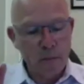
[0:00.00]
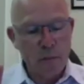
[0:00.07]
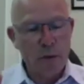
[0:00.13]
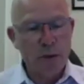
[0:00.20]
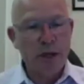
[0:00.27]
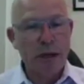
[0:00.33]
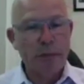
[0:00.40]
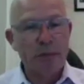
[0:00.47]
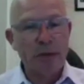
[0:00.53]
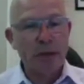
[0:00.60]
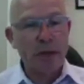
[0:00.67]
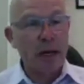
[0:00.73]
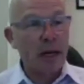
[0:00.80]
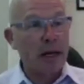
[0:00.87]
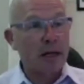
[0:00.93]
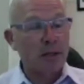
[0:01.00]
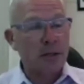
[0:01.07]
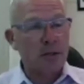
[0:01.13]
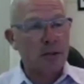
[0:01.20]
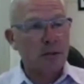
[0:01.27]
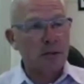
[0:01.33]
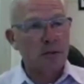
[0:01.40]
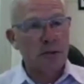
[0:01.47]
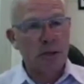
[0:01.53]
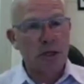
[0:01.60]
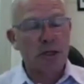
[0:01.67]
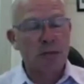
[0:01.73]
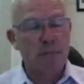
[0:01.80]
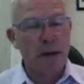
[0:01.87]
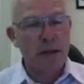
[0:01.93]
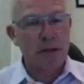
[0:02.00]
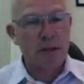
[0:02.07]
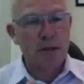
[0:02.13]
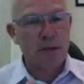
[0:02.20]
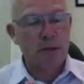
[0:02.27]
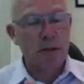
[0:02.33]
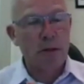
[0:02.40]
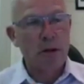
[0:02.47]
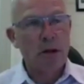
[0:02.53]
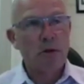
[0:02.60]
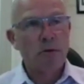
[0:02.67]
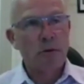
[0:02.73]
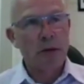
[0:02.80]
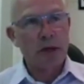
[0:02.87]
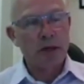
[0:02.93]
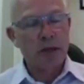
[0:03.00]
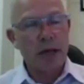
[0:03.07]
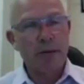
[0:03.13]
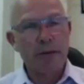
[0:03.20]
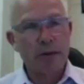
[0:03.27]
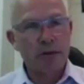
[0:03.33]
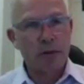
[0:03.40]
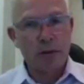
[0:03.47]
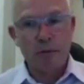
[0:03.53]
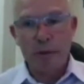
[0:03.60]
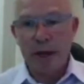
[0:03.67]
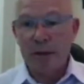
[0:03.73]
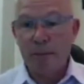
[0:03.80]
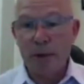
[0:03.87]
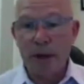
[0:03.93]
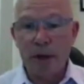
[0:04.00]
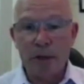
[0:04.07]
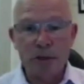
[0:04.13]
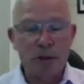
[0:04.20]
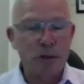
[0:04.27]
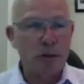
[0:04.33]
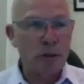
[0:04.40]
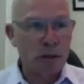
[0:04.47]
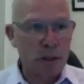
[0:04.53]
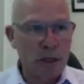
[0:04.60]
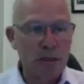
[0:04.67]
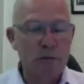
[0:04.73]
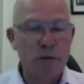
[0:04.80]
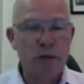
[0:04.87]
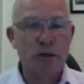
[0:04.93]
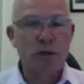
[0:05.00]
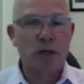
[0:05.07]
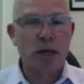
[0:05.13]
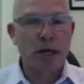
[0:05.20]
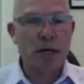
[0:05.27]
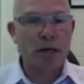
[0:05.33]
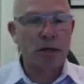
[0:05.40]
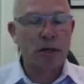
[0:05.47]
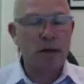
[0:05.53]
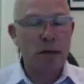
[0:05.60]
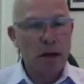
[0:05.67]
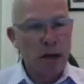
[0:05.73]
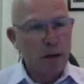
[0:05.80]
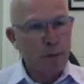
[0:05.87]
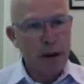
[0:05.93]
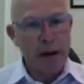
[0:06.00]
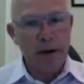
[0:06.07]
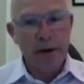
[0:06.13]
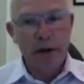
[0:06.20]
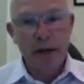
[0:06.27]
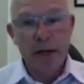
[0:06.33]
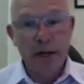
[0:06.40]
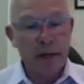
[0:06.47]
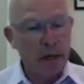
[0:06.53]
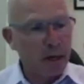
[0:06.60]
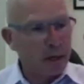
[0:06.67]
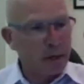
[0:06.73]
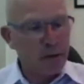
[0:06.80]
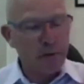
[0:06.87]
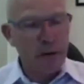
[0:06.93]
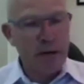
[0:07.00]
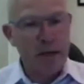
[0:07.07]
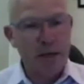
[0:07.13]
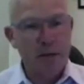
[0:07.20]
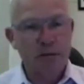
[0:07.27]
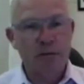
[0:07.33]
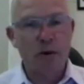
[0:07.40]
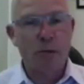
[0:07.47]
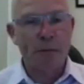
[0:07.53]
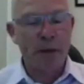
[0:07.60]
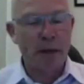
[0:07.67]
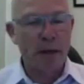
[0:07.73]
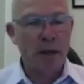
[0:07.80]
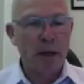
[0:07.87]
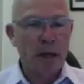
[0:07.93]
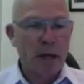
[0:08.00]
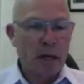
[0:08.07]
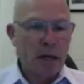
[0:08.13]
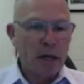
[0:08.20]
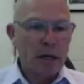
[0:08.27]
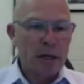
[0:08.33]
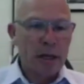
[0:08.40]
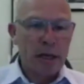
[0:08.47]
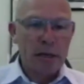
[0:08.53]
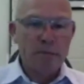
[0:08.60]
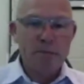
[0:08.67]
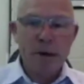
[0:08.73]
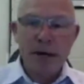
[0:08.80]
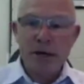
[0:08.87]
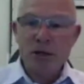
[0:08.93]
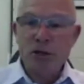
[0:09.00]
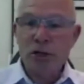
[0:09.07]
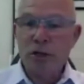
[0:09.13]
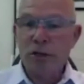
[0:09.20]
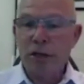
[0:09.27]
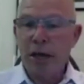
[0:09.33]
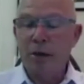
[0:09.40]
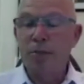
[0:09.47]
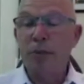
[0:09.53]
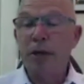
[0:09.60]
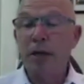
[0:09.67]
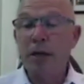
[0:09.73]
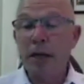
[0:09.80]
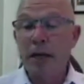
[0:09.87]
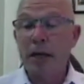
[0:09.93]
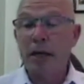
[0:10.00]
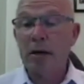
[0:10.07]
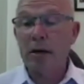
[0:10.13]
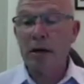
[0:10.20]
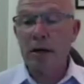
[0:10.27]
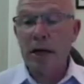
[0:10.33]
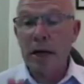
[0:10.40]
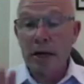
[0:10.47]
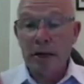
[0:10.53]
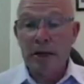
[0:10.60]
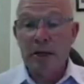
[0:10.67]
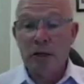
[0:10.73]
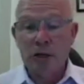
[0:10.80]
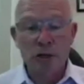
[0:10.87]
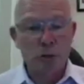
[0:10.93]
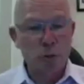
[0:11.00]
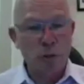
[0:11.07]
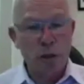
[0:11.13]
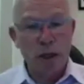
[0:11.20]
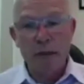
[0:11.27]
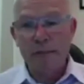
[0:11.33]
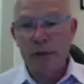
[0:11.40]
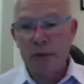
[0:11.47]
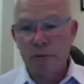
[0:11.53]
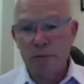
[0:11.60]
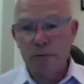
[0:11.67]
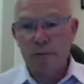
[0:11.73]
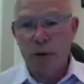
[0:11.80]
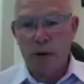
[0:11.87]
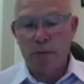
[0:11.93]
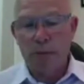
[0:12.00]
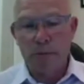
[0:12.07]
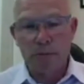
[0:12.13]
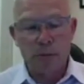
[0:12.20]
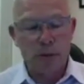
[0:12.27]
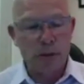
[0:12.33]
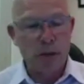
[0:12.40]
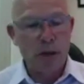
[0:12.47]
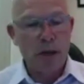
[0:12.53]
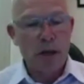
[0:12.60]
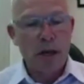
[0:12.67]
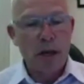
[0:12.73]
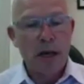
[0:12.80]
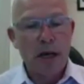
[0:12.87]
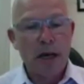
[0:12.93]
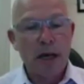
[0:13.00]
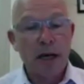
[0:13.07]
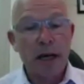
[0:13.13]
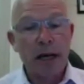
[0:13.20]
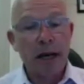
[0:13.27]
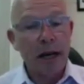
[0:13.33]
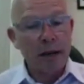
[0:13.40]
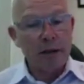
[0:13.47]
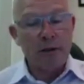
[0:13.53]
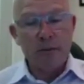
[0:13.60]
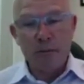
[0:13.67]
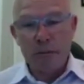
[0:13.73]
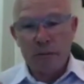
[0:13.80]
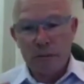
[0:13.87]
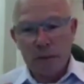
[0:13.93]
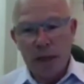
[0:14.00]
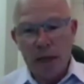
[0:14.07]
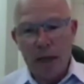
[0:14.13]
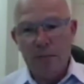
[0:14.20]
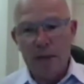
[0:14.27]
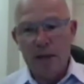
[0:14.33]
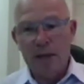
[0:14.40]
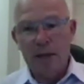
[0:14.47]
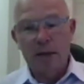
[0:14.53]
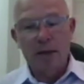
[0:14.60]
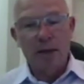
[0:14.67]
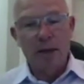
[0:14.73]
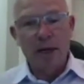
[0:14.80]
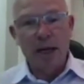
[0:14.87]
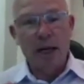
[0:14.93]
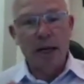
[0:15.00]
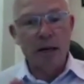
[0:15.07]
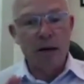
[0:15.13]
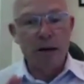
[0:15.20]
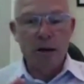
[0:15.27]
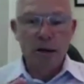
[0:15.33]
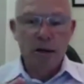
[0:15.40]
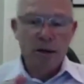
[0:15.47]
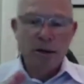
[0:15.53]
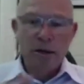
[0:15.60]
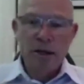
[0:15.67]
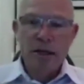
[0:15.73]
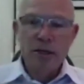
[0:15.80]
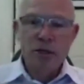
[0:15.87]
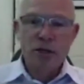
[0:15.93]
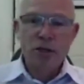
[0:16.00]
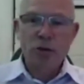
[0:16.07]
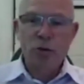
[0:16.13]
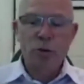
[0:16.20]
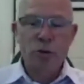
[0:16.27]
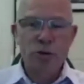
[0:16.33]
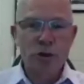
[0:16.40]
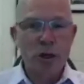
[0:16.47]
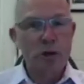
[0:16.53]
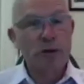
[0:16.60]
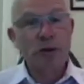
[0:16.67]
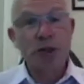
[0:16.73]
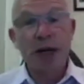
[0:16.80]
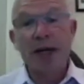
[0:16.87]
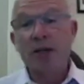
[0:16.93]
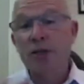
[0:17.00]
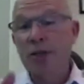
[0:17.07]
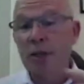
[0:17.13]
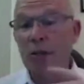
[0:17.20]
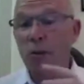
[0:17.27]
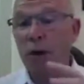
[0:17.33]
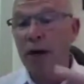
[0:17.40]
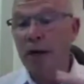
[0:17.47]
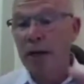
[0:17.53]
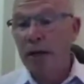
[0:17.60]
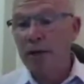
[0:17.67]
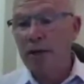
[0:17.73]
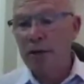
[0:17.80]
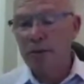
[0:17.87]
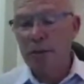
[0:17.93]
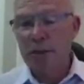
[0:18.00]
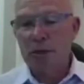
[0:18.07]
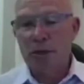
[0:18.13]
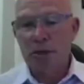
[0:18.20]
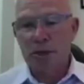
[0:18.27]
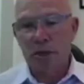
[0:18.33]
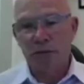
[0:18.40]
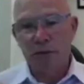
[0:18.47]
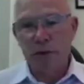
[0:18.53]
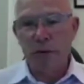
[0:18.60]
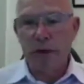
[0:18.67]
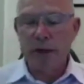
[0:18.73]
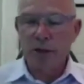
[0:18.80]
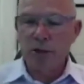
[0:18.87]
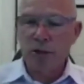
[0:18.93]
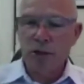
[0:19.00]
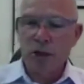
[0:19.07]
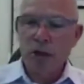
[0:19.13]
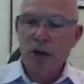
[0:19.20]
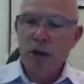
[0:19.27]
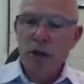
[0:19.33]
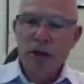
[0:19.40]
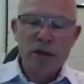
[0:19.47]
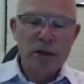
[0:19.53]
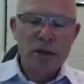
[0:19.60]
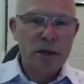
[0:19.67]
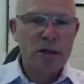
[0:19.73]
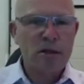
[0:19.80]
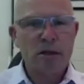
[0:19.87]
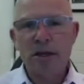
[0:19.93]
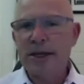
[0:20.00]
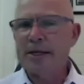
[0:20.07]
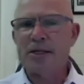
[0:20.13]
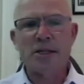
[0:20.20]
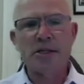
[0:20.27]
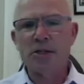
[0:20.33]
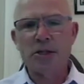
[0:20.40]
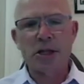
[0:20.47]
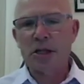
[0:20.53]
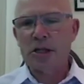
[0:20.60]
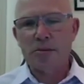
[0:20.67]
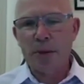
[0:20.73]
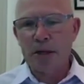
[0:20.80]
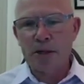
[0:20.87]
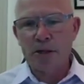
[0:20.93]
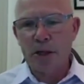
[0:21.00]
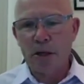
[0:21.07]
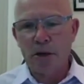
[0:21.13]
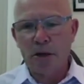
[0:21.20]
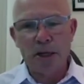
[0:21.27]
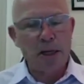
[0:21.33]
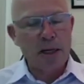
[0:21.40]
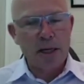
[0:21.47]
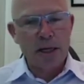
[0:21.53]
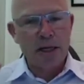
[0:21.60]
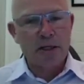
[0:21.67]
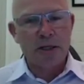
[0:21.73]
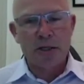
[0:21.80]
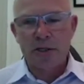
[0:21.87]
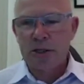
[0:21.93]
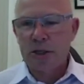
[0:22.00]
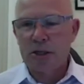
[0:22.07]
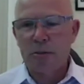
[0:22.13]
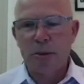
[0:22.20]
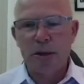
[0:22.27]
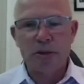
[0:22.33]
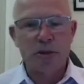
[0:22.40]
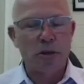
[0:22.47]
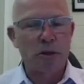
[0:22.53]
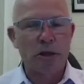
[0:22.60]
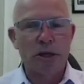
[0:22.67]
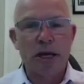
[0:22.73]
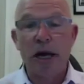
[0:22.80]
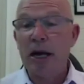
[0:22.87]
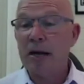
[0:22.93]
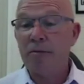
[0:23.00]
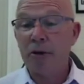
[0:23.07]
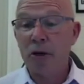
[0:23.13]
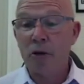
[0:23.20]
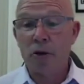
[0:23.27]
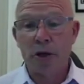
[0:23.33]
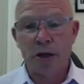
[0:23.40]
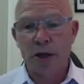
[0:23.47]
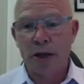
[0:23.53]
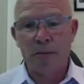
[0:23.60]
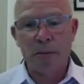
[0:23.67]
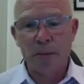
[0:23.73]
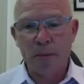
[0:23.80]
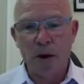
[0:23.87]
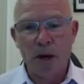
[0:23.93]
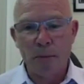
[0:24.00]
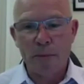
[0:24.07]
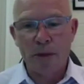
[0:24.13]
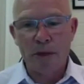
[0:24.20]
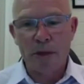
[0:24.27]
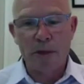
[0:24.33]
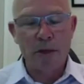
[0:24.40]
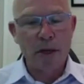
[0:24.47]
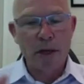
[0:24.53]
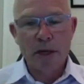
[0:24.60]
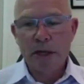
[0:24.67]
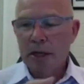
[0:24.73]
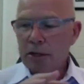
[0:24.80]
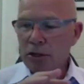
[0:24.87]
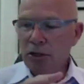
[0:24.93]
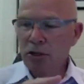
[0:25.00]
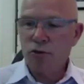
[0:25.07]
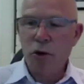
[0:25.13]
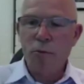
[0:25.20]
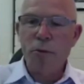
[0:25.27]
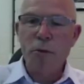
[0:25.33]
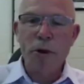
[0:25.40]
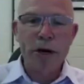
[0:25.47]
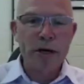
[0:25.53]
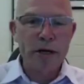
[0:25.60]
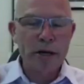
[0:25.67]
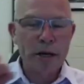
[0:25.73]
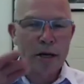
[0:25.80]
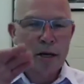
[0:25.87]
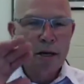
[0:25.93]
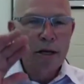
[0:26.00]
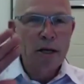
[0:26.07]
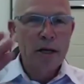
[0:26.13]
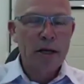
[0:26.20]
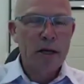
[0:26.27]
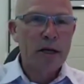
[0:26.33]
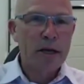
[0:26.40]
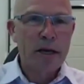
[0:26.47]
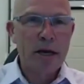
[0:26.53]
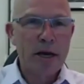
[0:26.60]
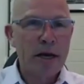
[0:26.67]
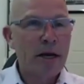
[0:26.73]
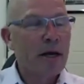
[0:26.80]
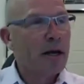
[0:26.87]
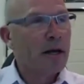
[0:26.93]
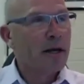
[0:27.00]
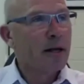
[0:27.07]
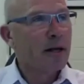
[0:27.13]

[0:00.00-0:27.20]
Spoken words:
what's happened in the last 6 months with us coming through the PayPal issue, getting restarted, powering ahead, Alexa ranking dropping, the other major company in our niche as well having problems, and another company in our niche also changing the way they did business, and a few others that are less than 6 months old. Anything less than 6 months old, you can't even look at them, in my opinion. They just drop away like